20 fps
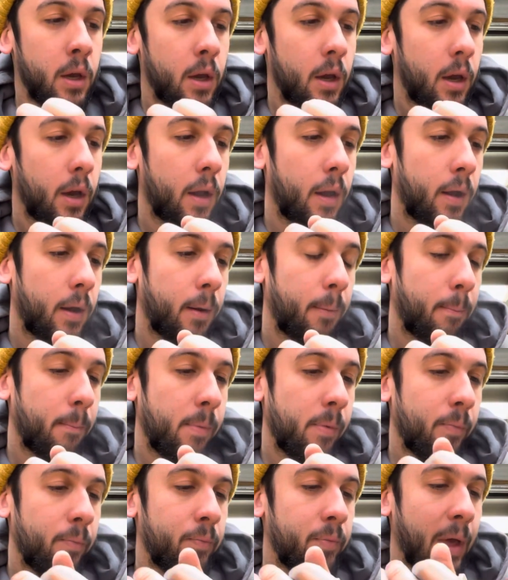
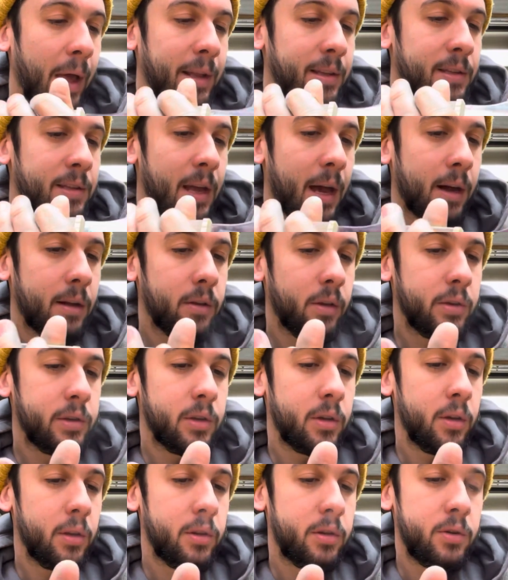Headstock looks
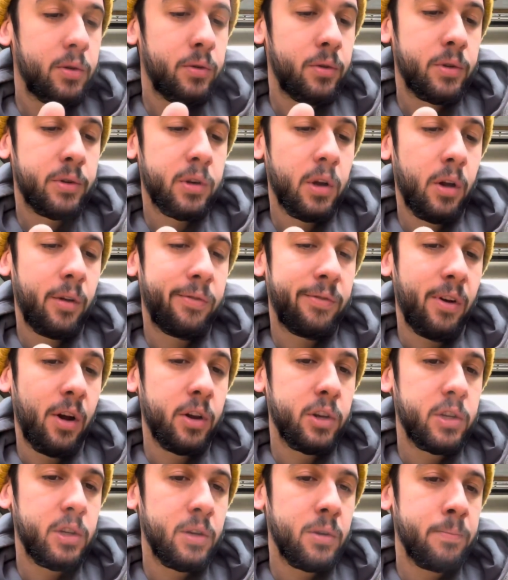good. Tuners all
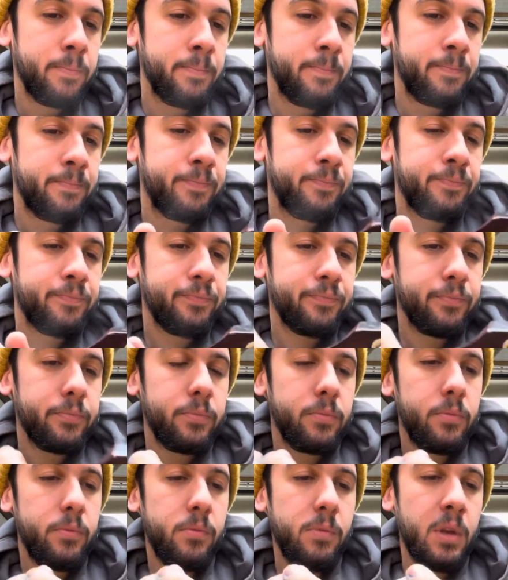function,
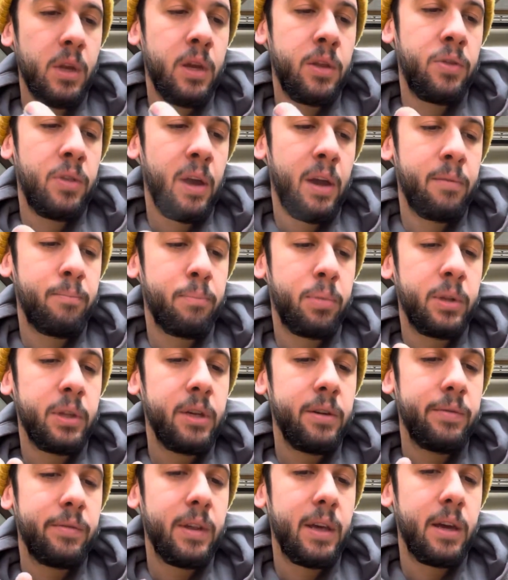and I
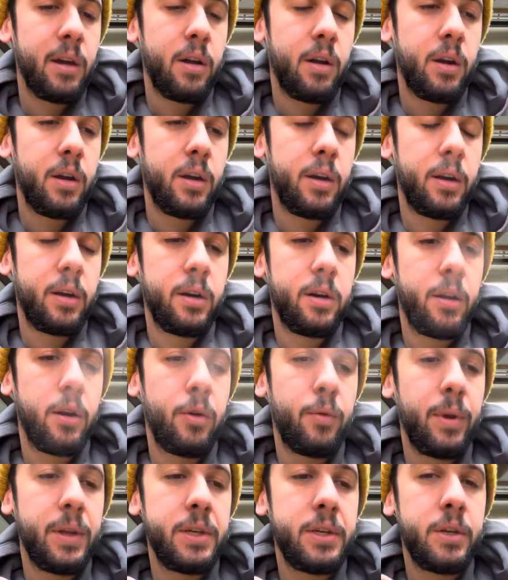believe they are
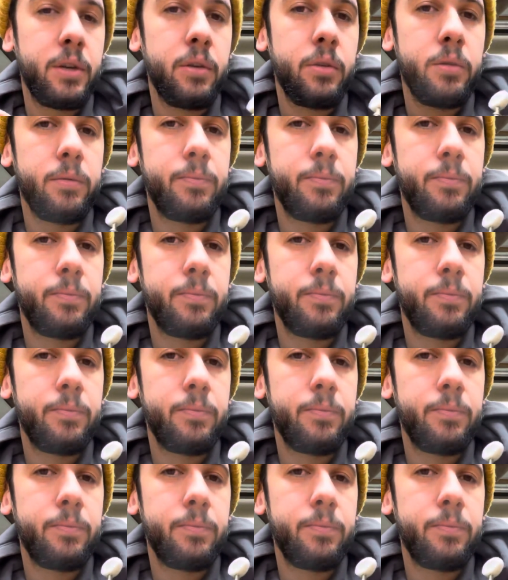original.